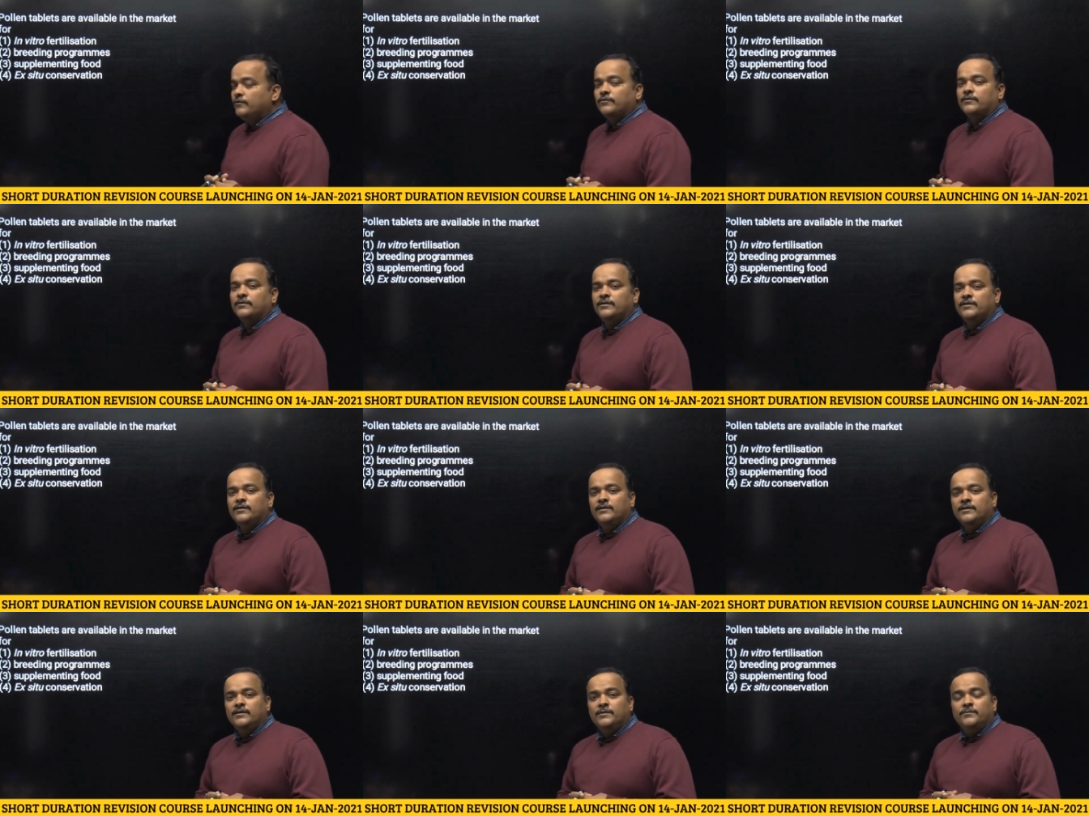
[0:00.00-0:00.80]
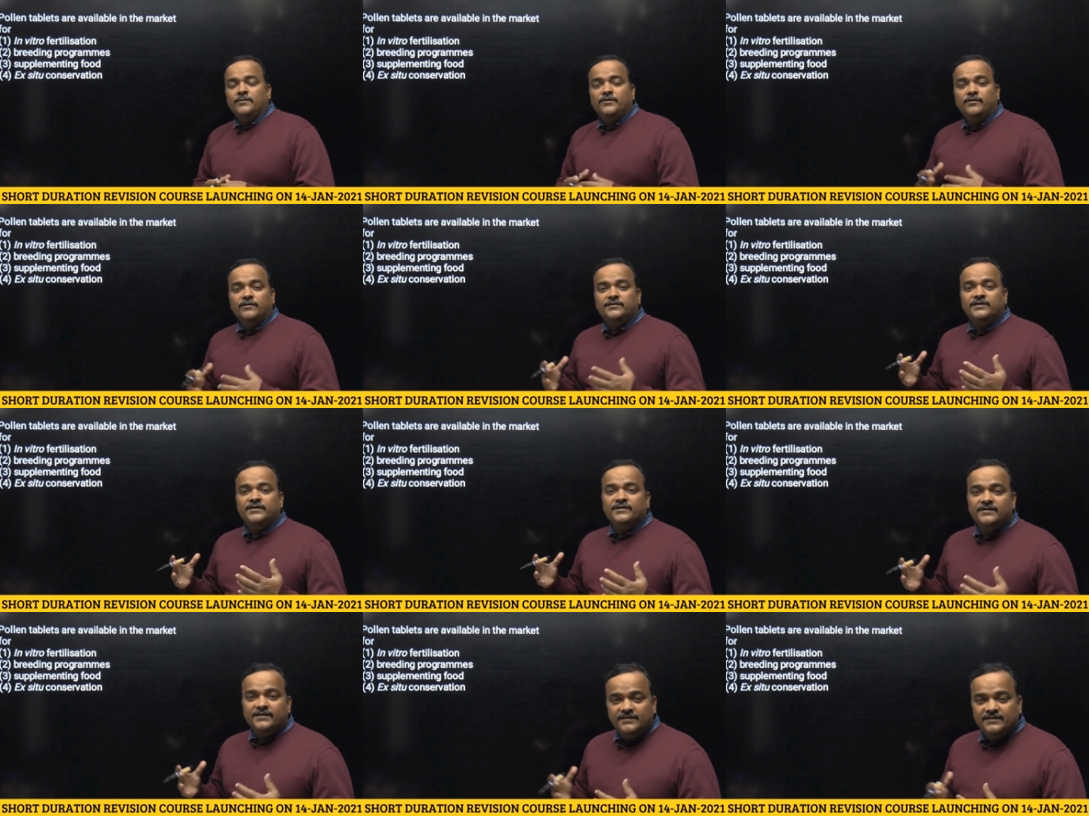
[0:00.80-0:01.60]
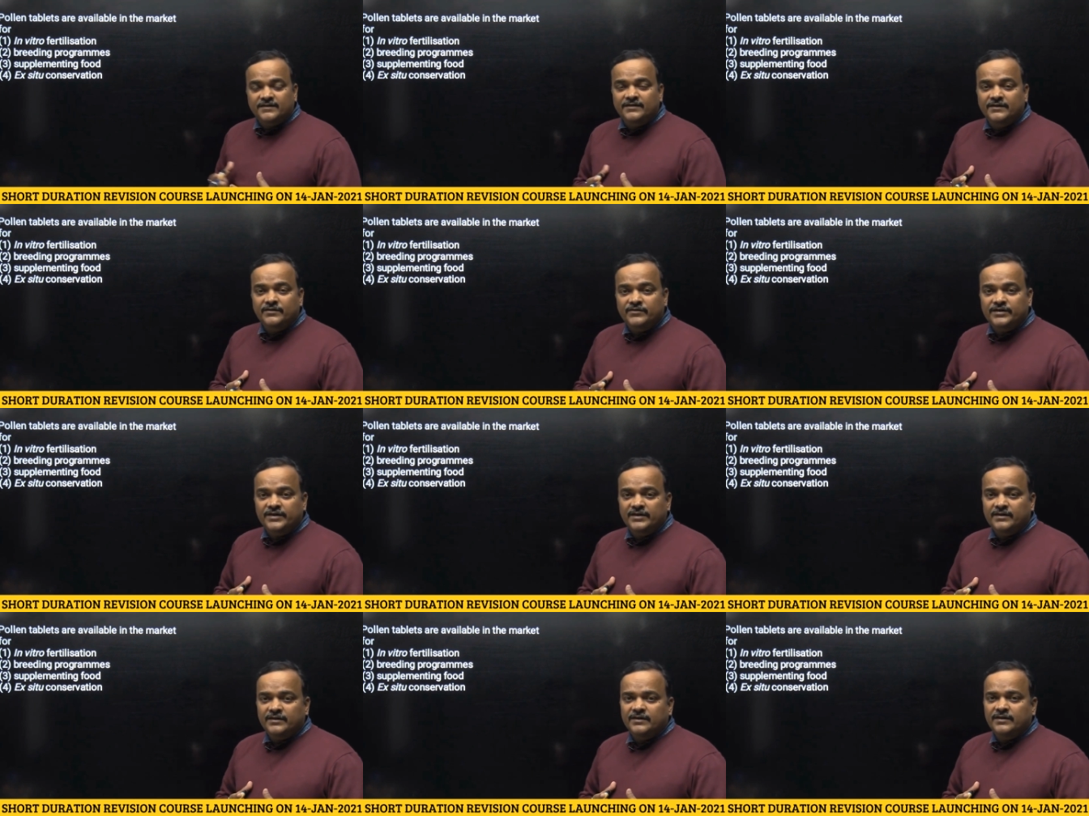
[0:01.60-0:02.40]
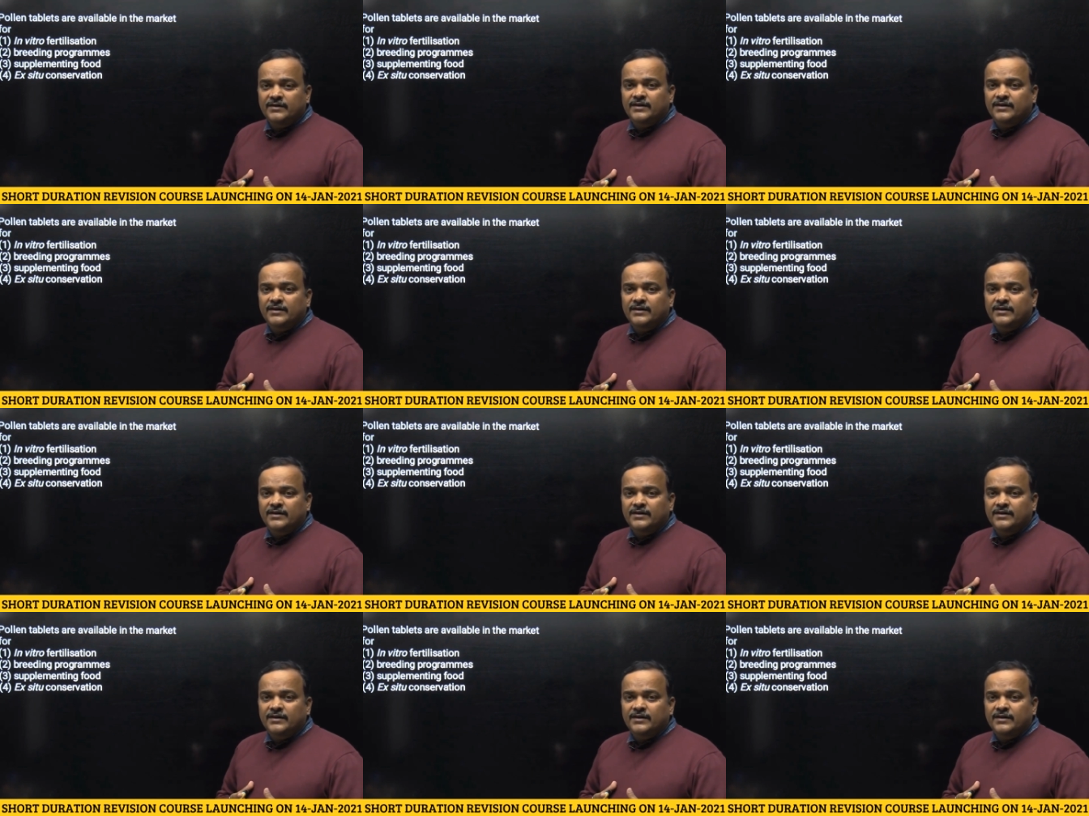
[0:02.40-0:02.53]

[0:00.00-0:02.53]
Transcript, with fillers: for because it is rich in nutrient.